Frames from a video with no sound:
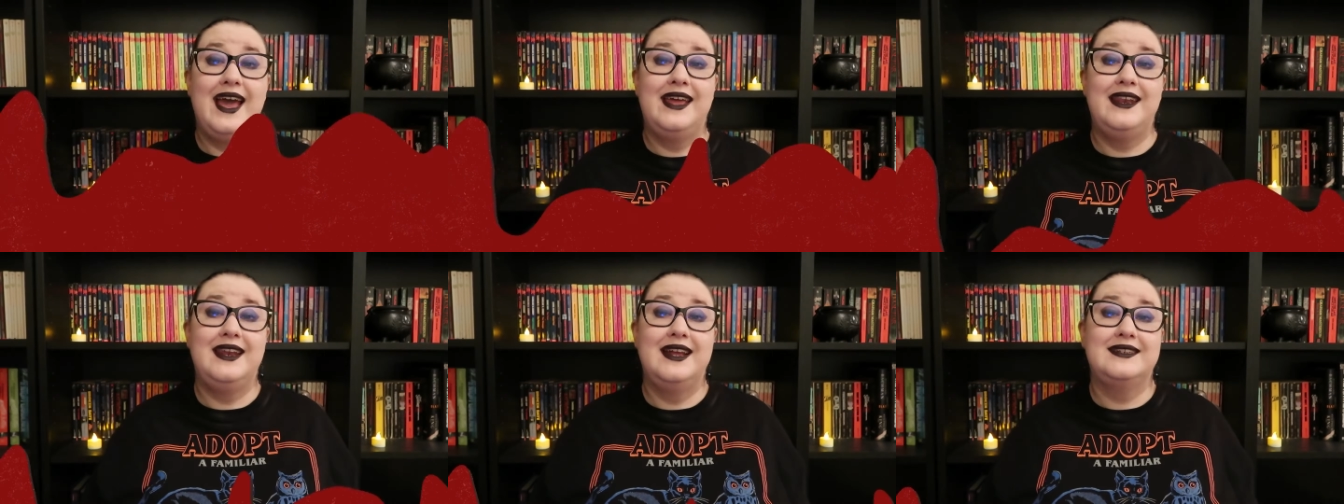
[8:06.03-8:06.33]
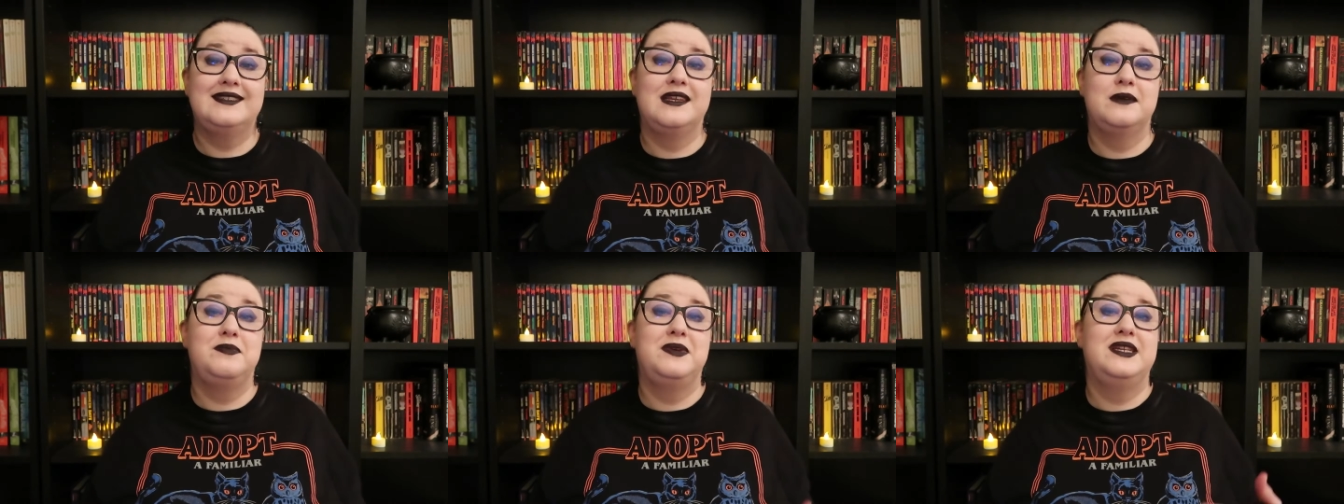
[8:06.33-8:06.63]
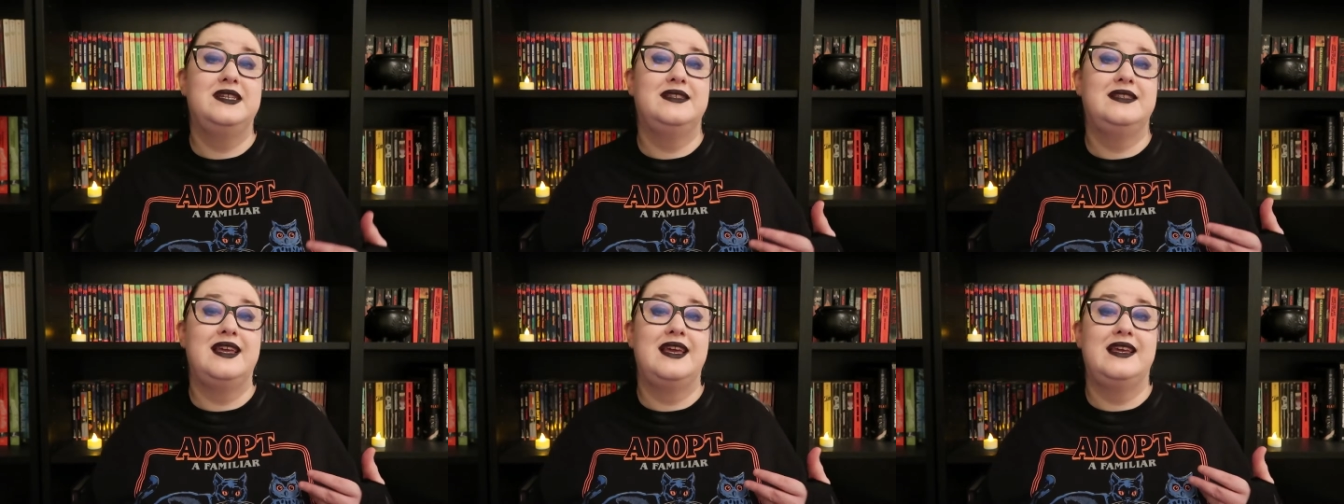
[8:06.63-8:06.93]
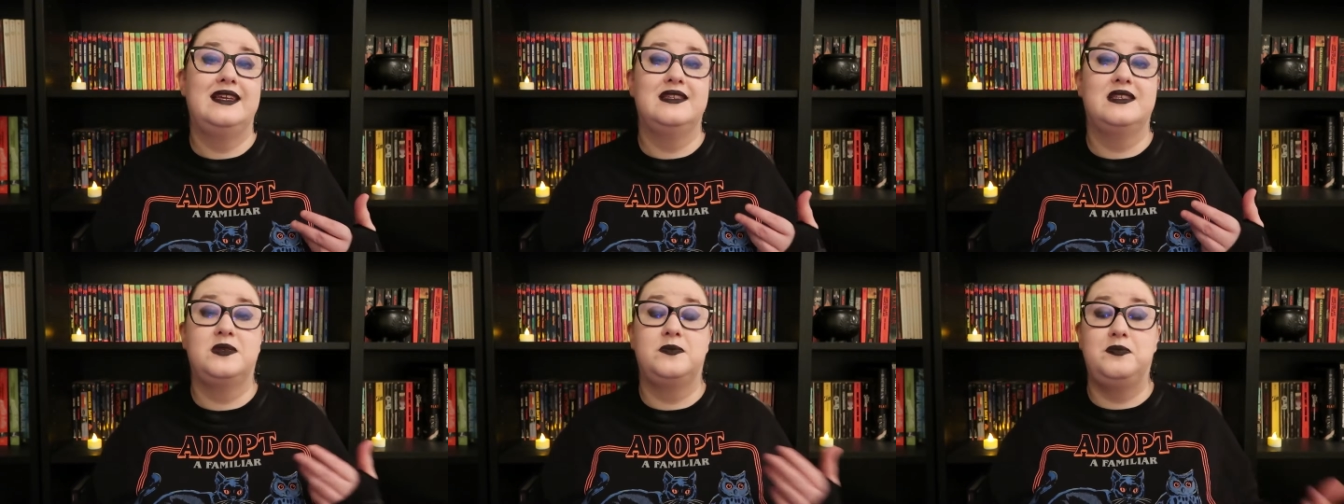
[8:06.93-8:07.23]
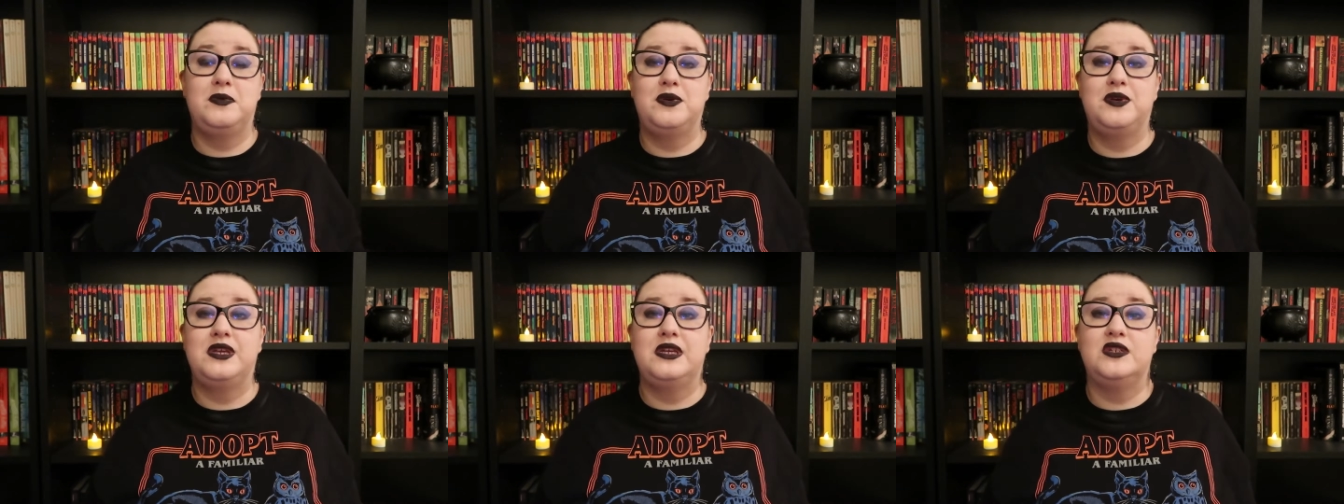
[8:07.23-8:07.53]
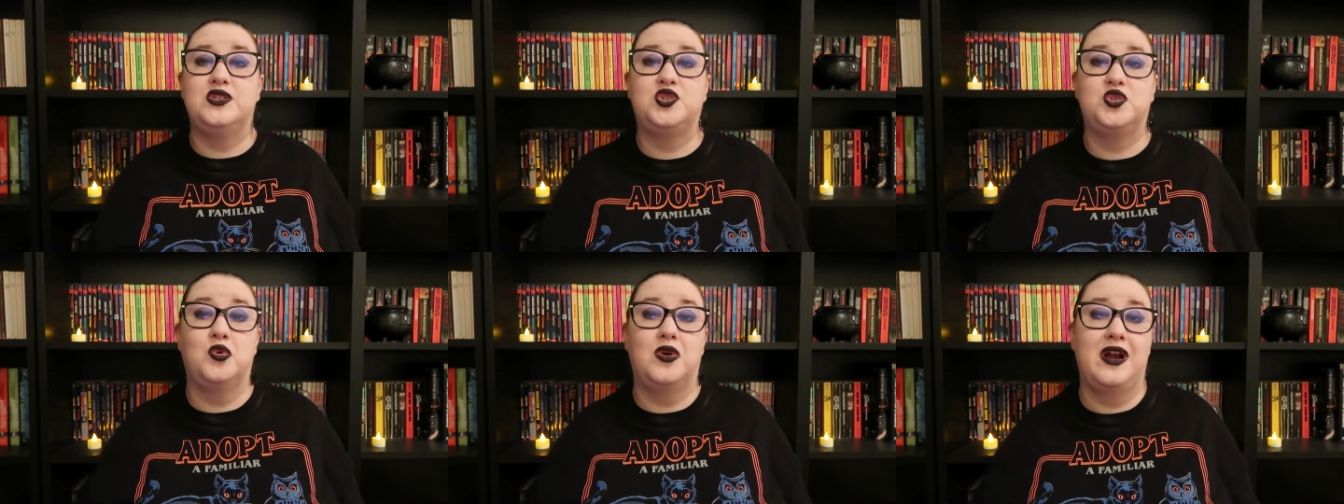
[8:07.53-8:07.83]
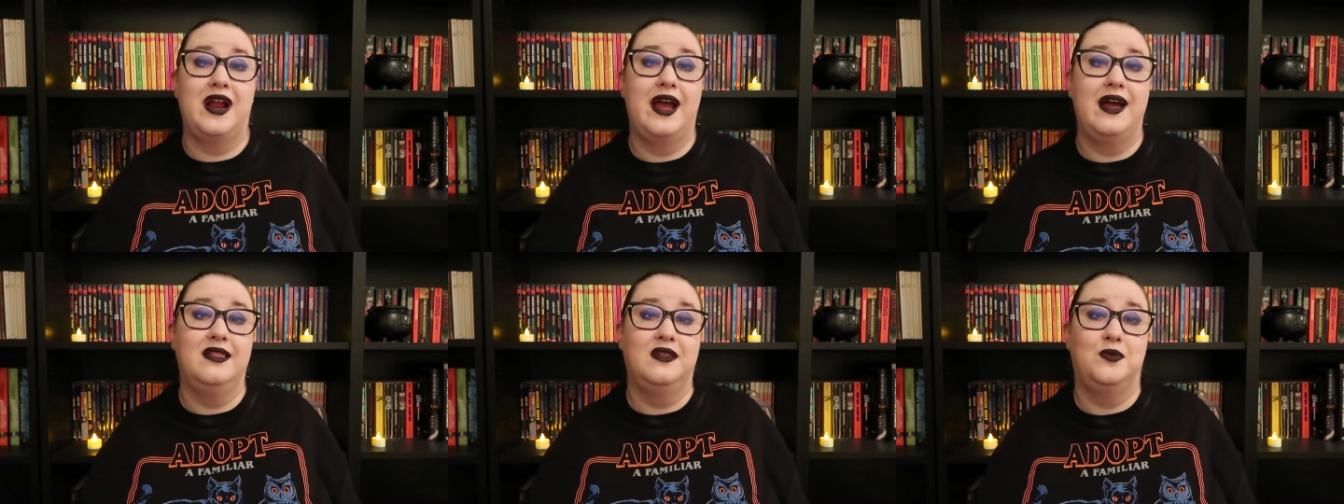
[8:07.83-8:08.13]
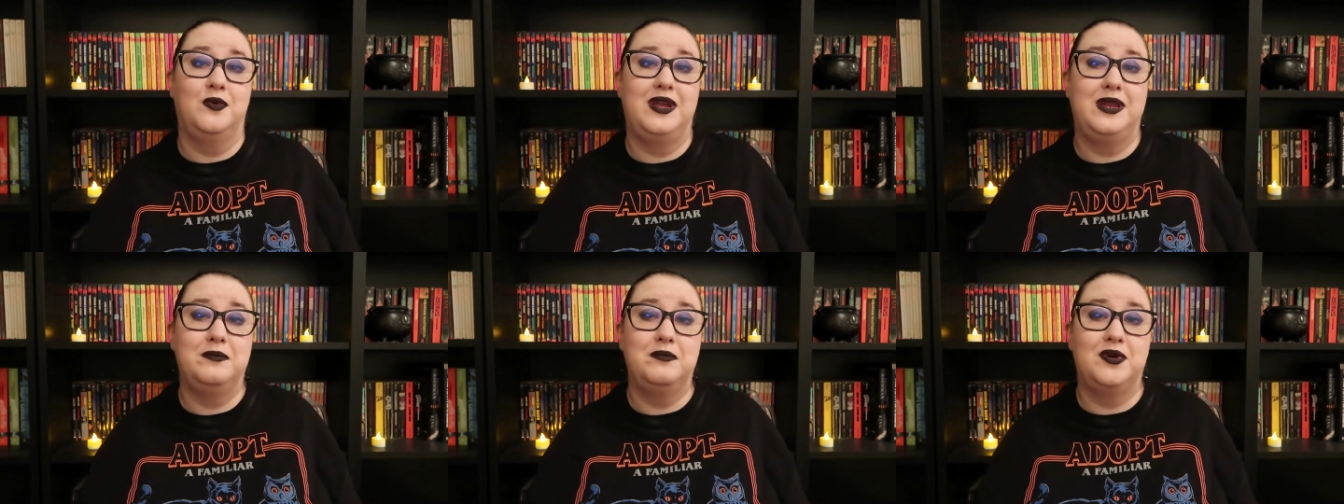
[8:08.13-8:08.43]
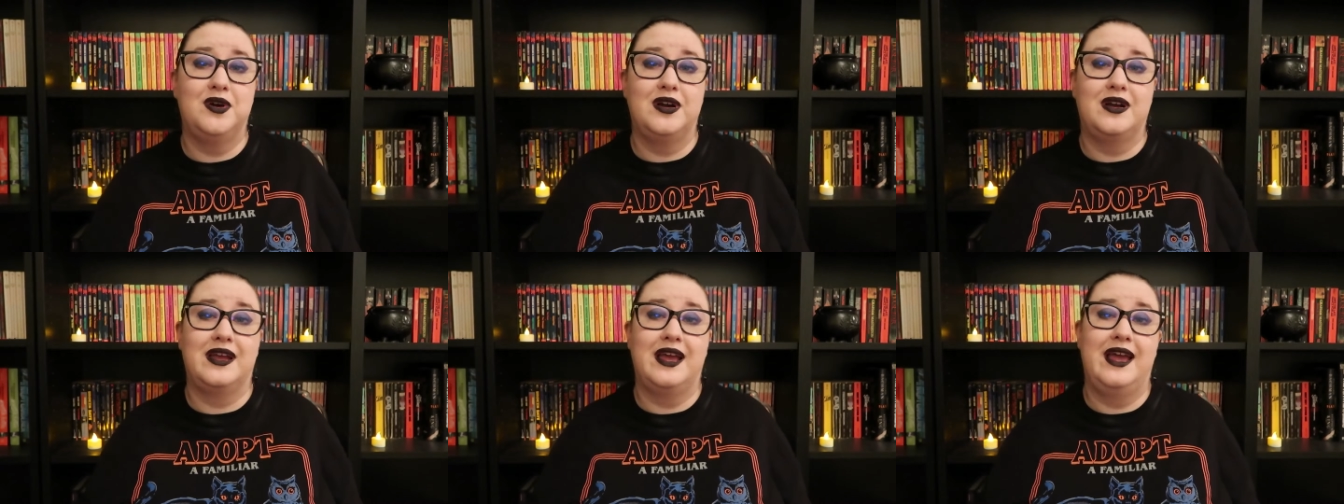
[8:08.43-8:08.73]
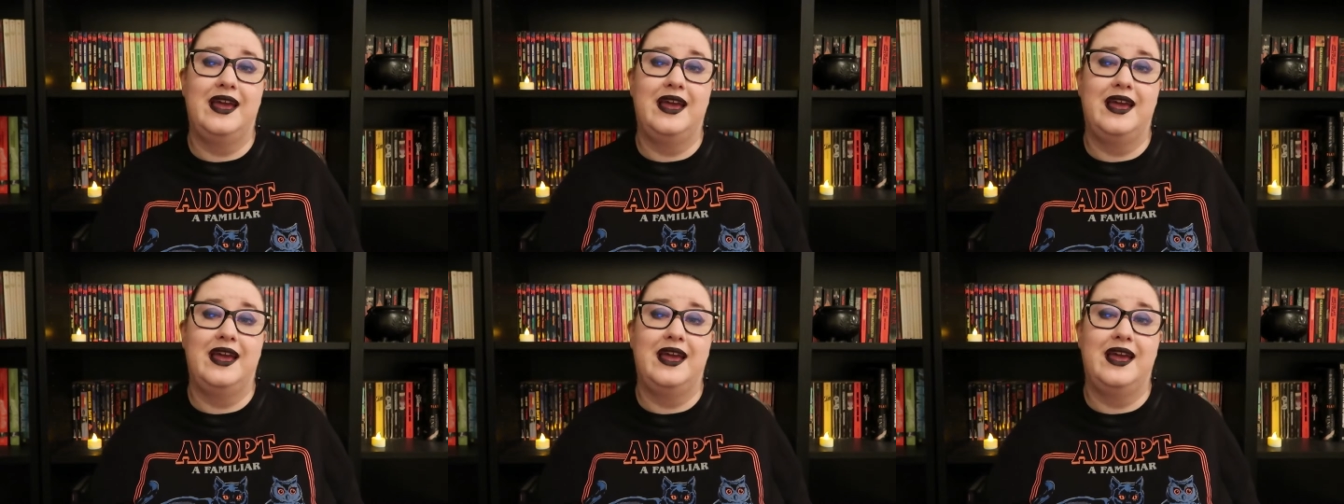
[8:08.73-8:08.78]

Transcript: And next up is a spooky short Halloween book